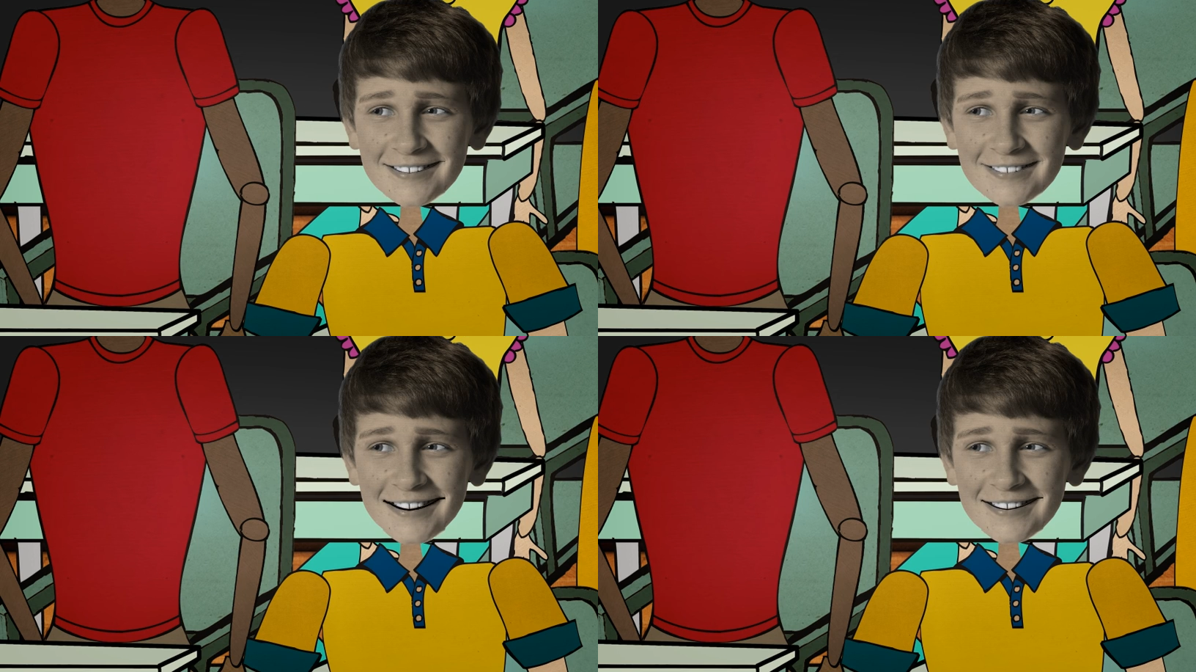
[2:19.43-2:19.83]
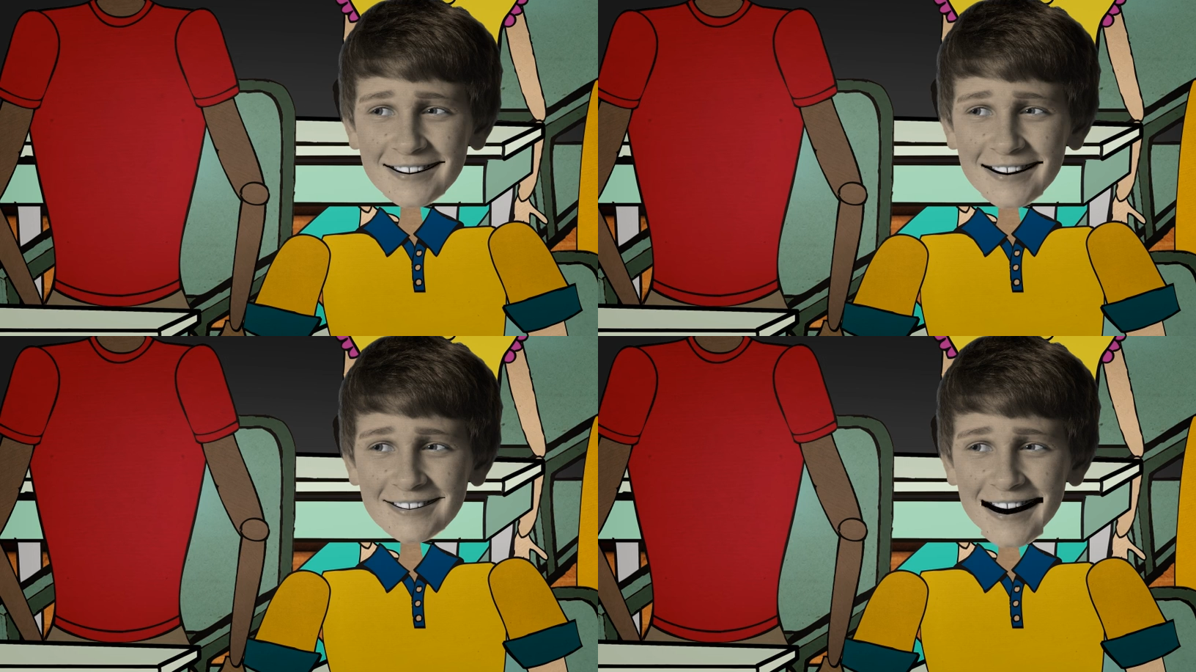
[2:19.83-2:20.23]

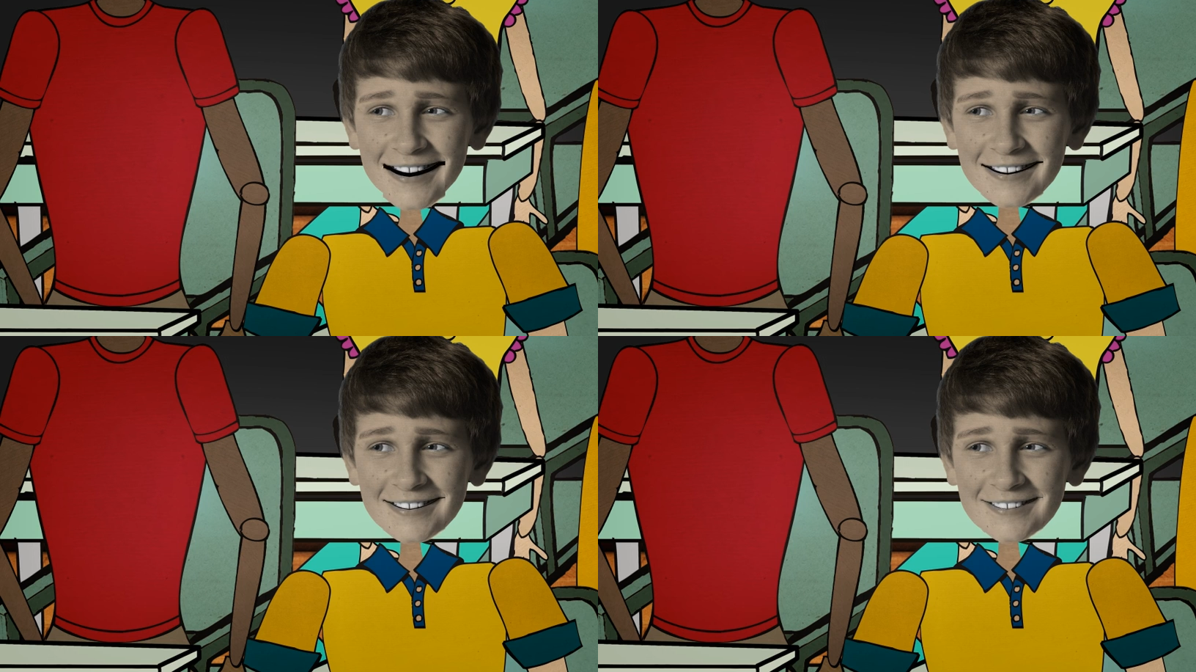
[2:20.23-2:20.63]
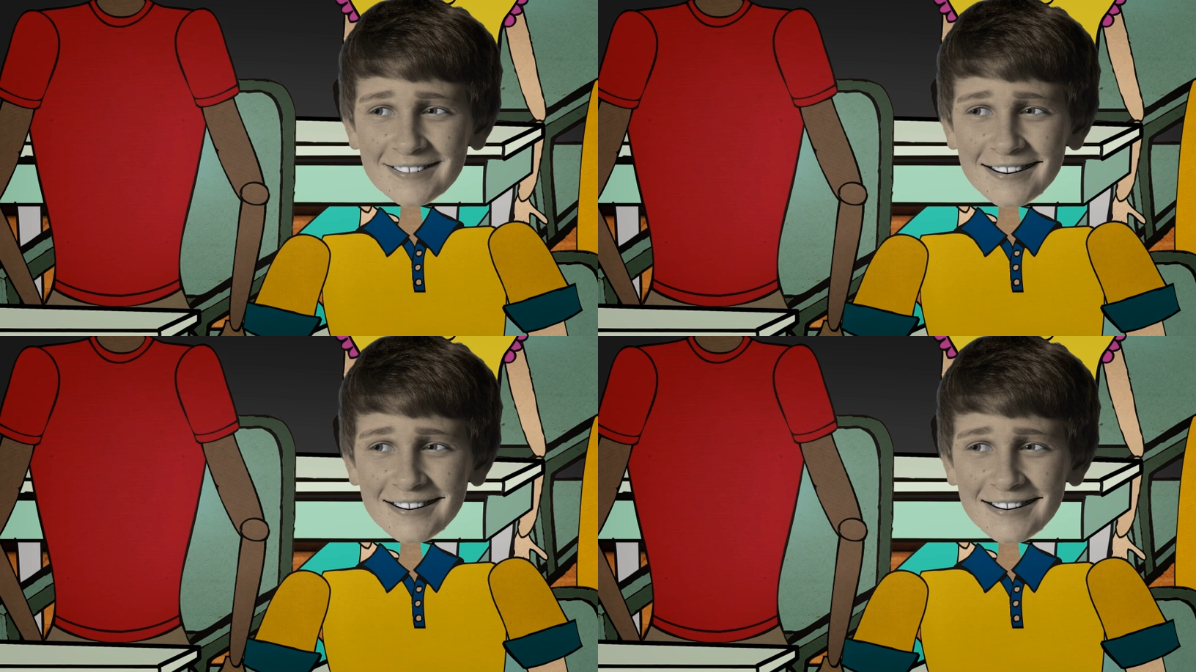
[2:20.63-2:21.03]
Detention requires a
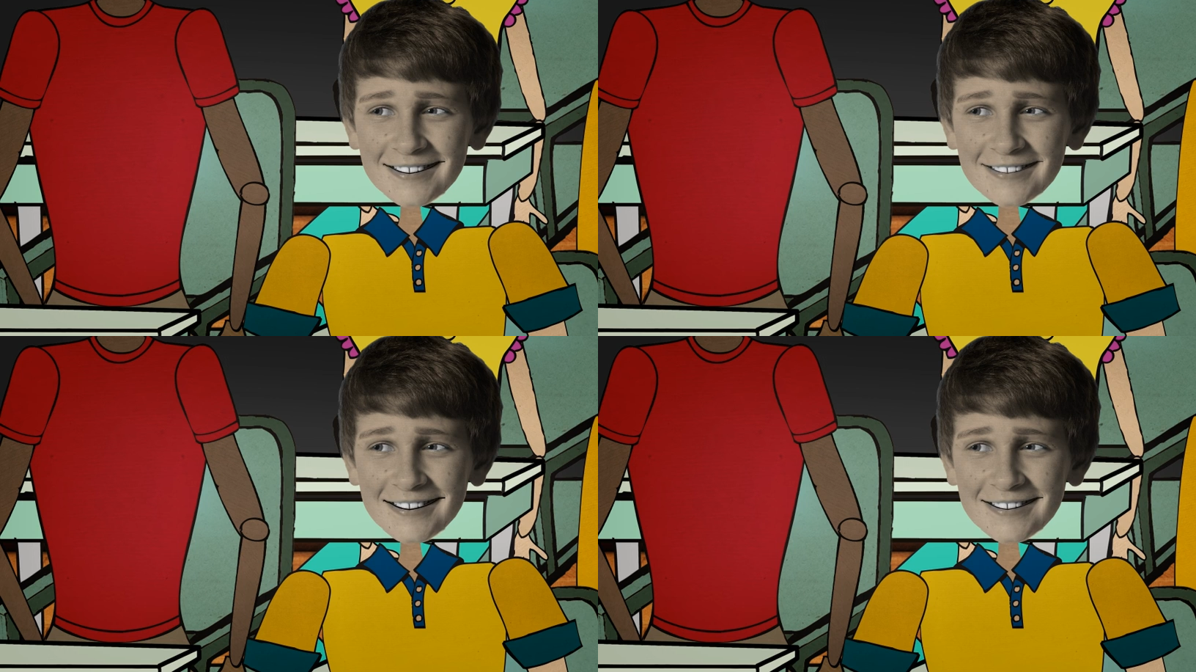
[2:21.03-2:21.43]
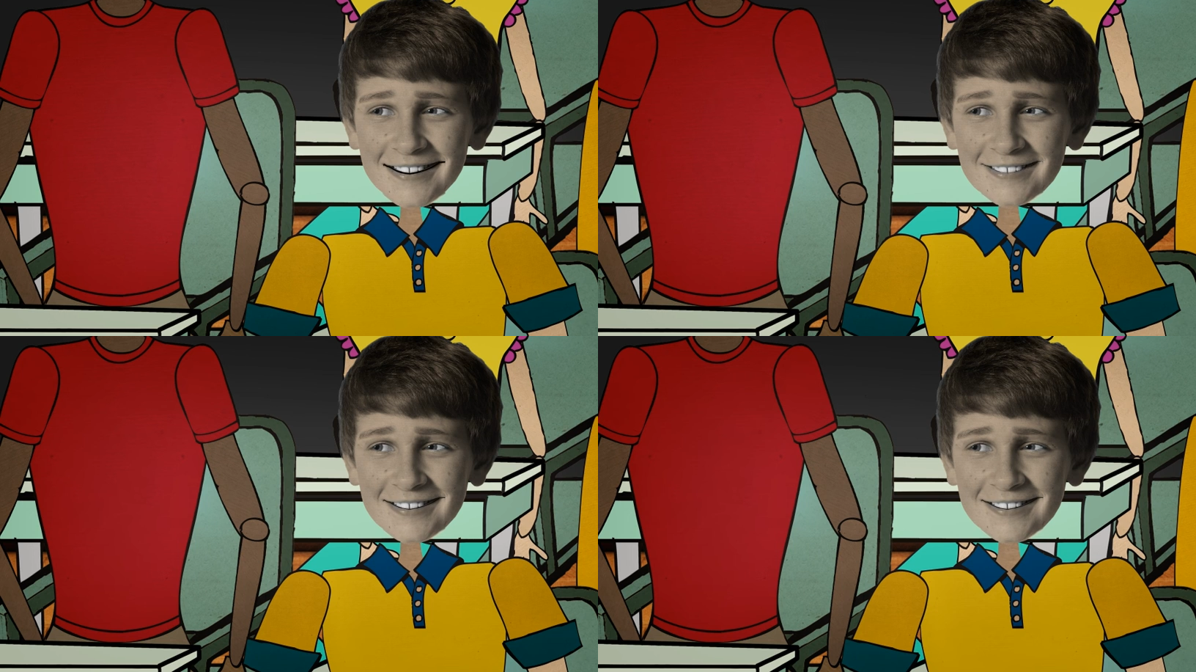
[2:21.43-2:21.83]
team of
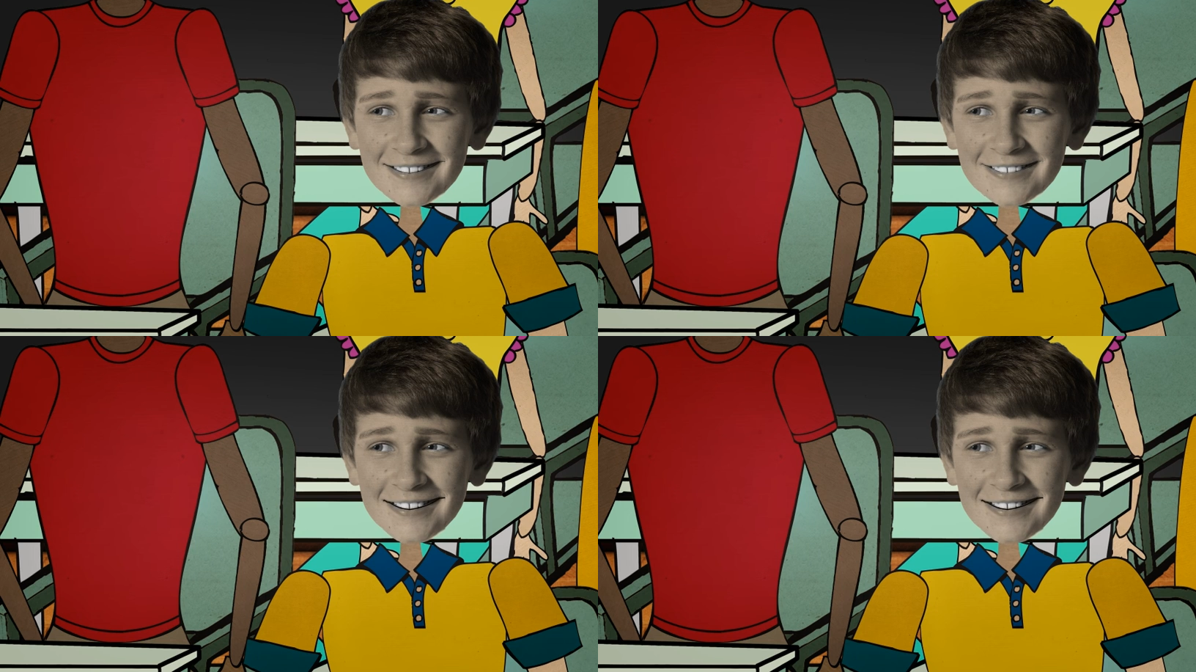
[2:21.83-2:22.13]
researchers.